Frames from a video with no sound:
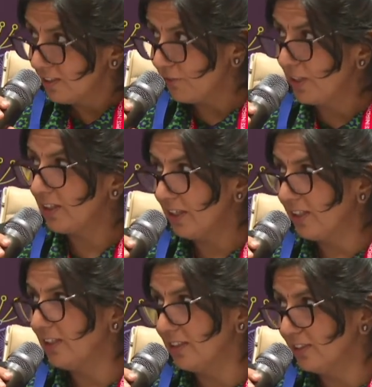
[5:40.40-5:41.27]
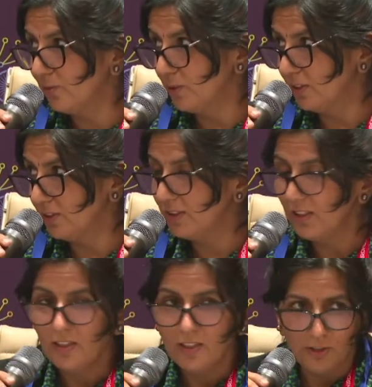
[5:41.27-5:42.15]
frontline health workers.
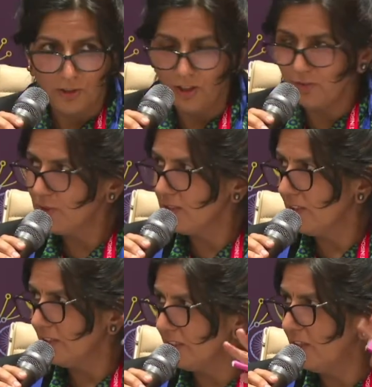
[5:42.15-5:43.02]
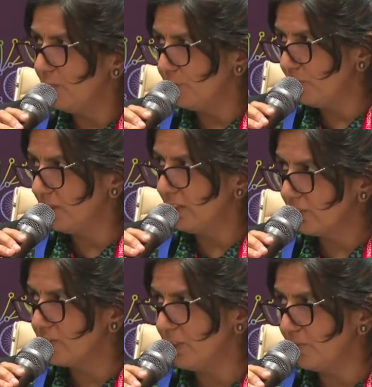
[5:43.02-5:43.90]
So you have to see like how you are
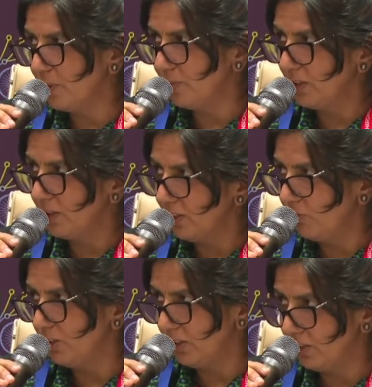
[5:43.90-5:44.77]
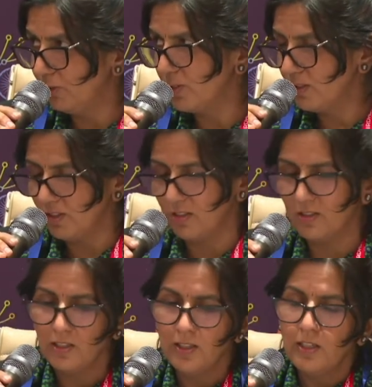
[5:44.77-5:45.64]
actually implementing in those things.
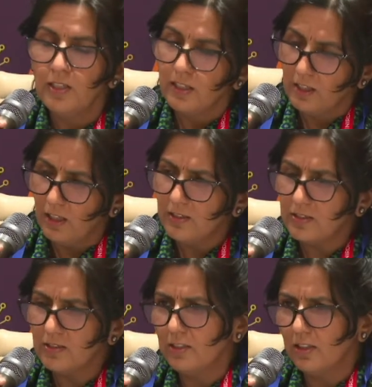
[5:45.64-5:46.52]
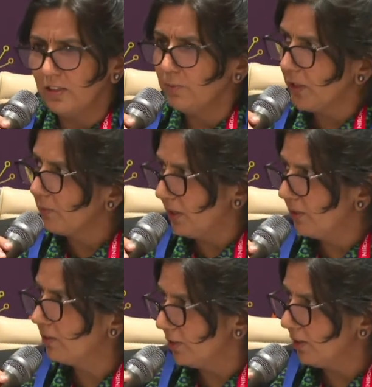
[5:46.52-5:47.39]
Last is like the
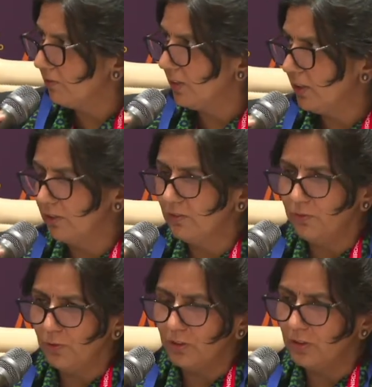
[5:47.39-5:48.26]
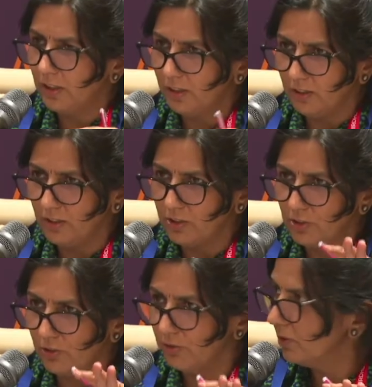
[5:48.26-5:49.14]
pragmatic trial we did for the
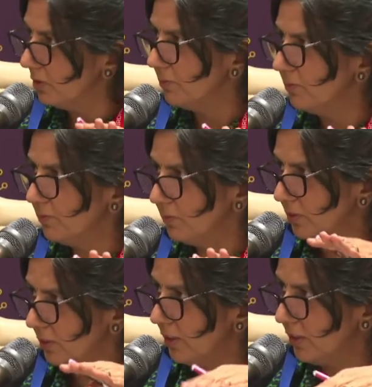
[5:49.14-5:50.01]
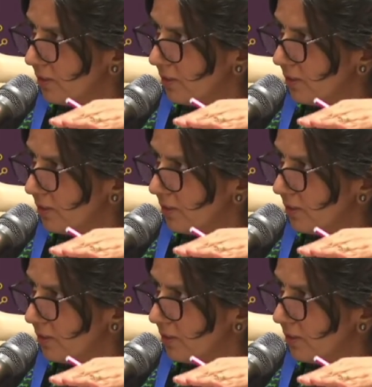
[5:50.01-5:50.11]
integration of the like